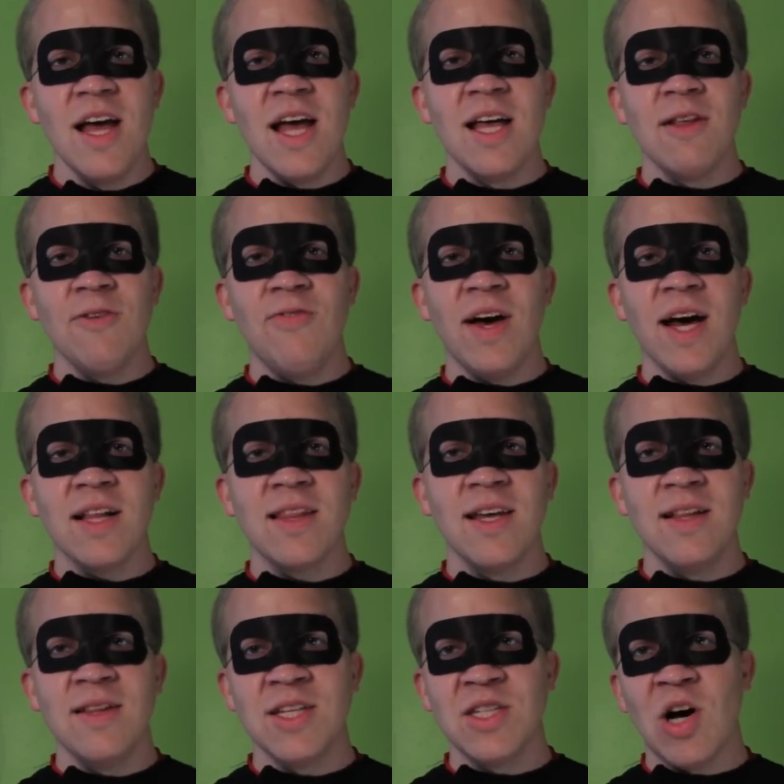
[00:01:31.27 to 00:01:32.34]
And the fact
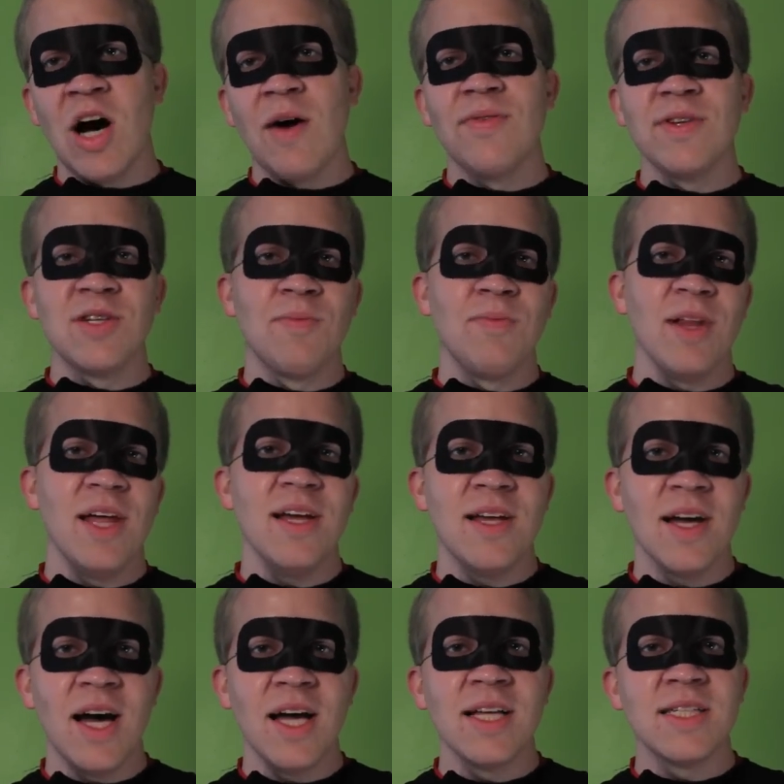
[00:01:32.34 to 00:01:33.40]
that this Officer Blake
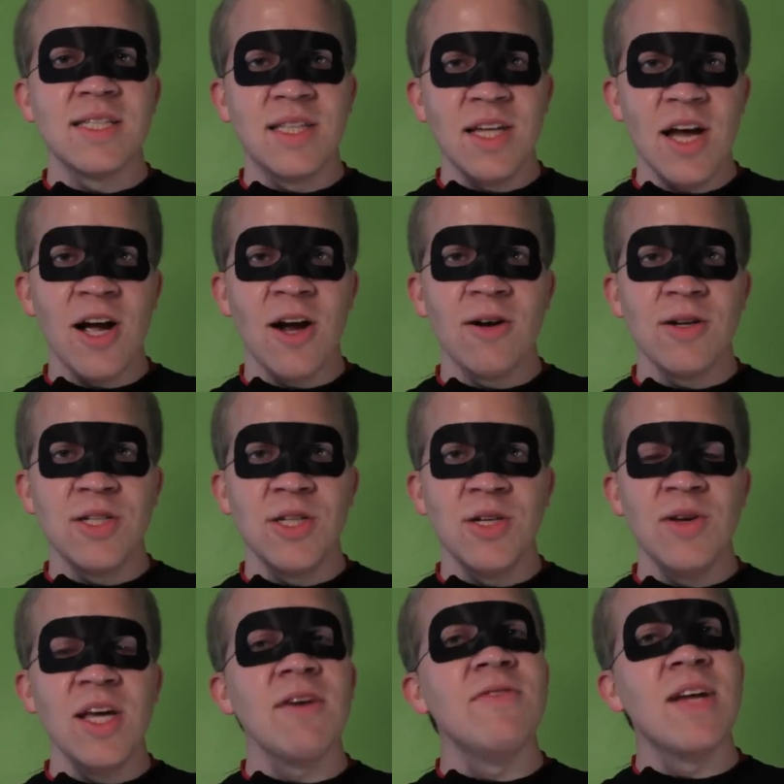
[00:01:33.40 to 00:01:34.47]
guy is there
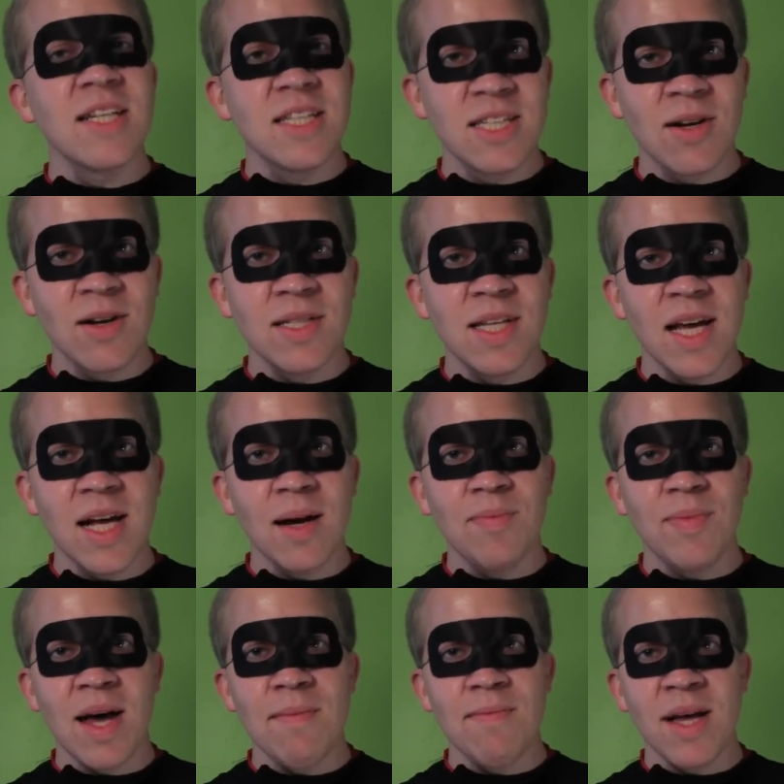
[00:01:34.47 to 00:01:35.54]
to, if necessary, take
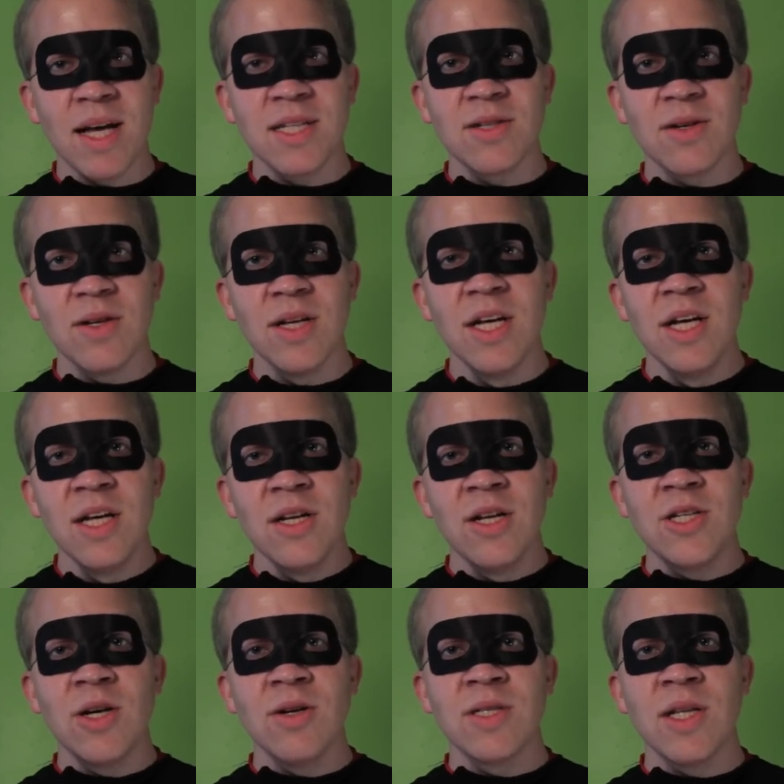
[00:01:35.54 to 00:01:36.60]
up that mantle
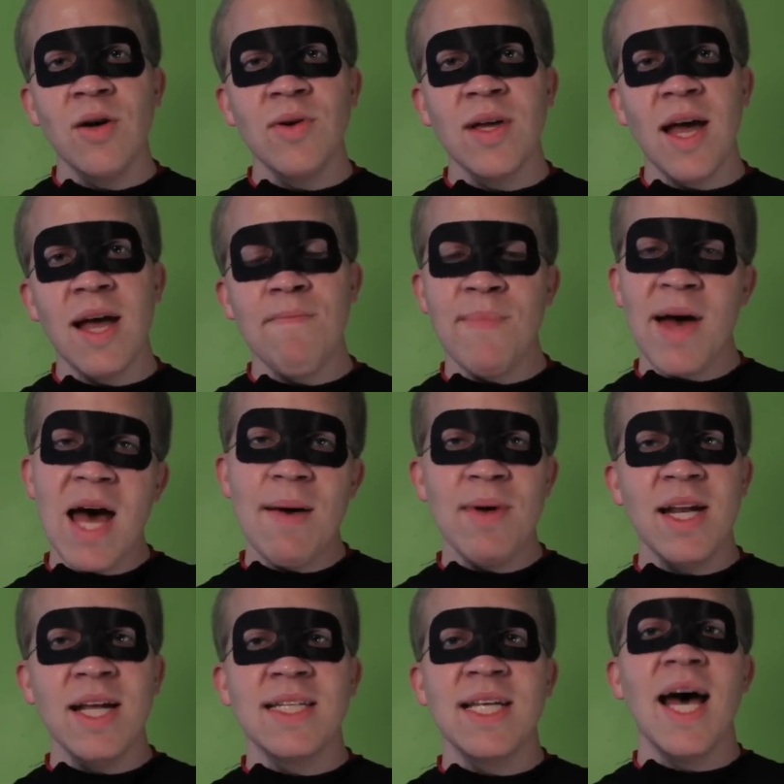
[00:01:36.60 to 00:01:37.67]
just shows that, okay,
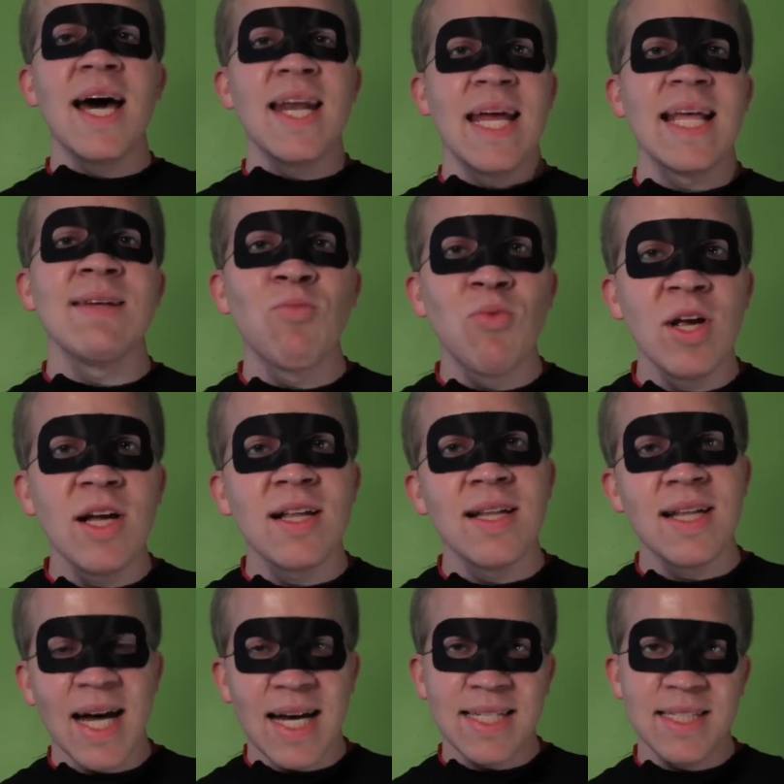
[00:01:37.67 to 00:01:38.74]
Batman has had a
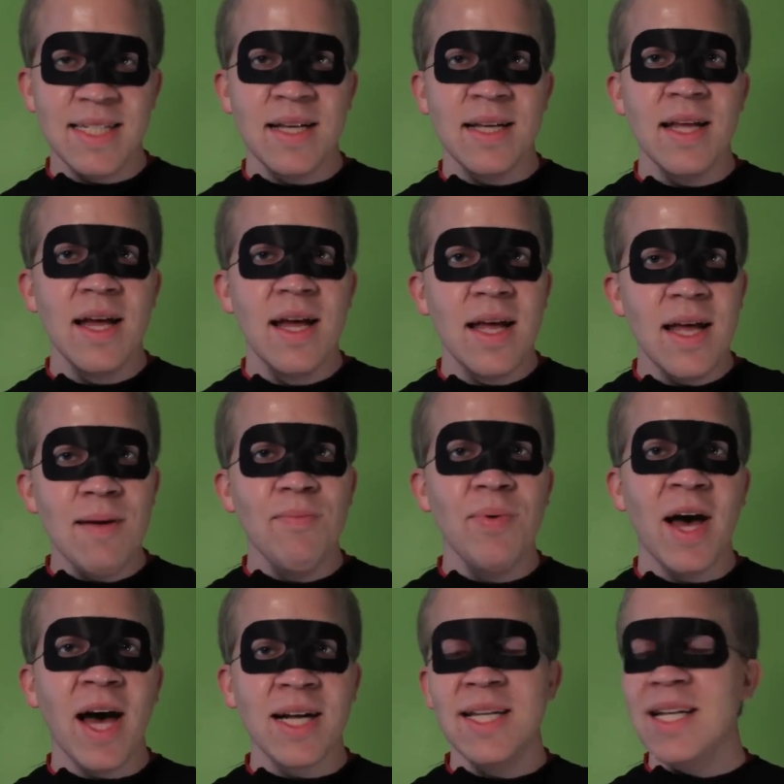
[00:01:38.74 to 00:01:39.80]
real lasting
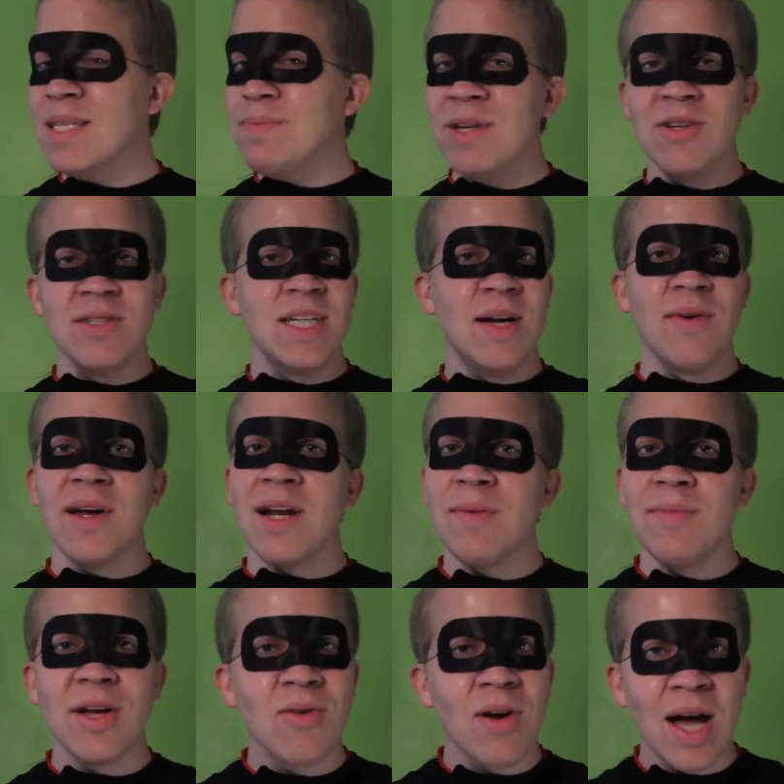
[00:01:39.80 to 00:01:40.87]
impact. Doesn't mean there's never going
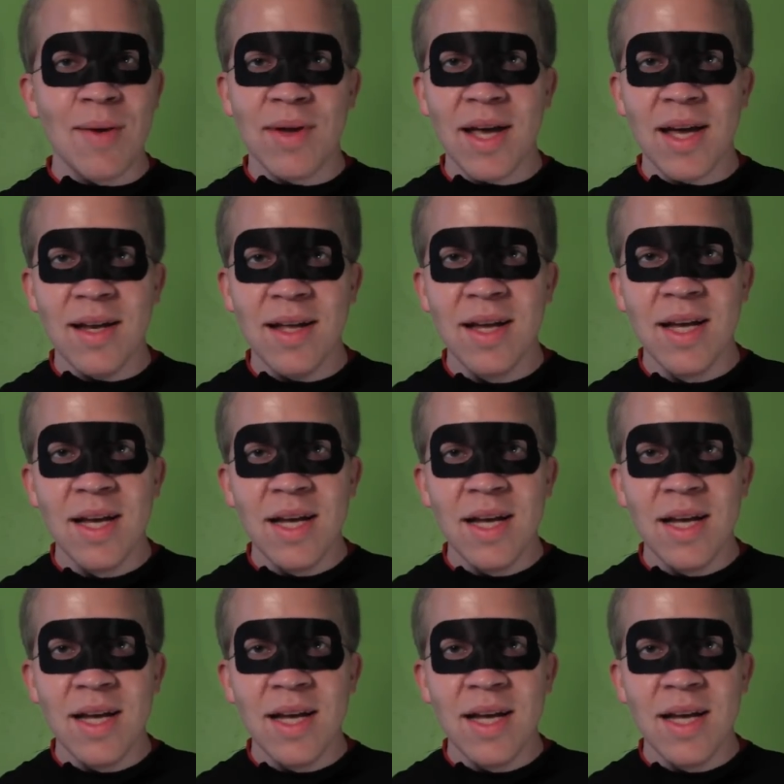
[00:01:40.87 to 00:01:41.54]
to be crime again.